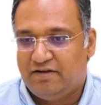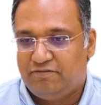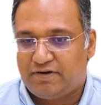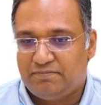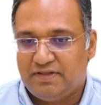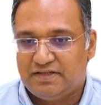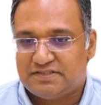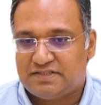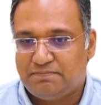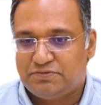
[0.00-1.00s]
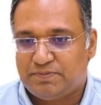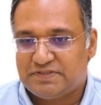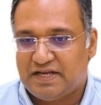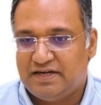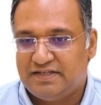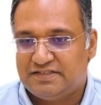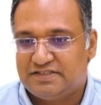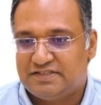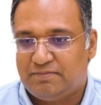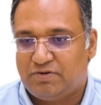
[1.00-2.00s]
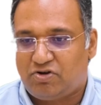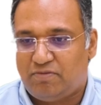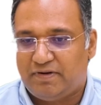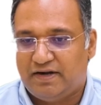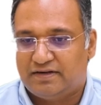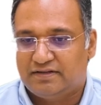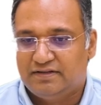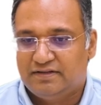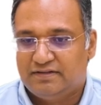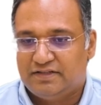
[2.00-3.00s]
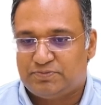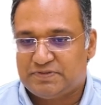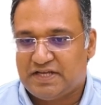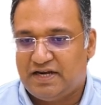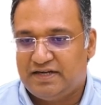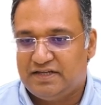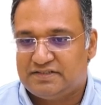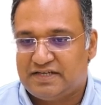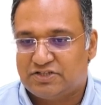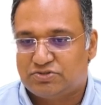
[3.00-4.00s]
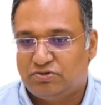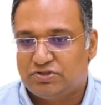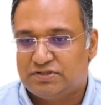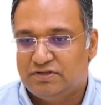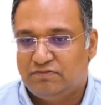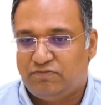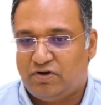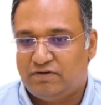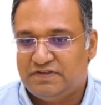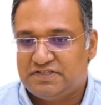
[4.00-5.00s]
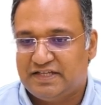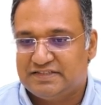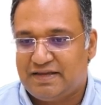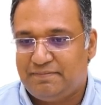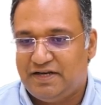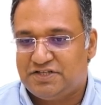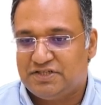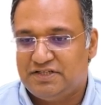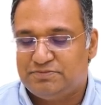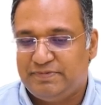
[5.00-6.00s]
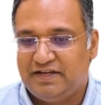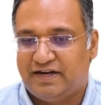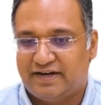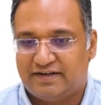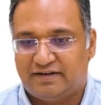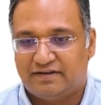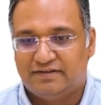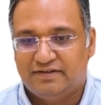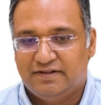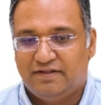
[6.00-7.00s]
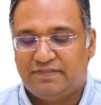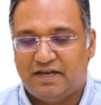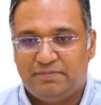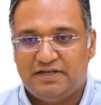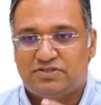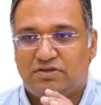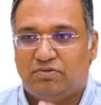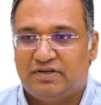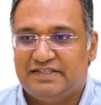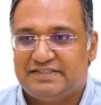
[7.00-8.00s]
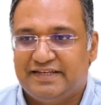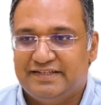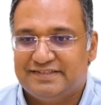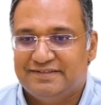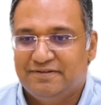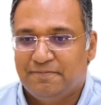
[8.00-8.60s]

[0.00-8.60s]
From the sub-speciality system or component, the speciality slash course for which the examination is being conducted. That means what they say is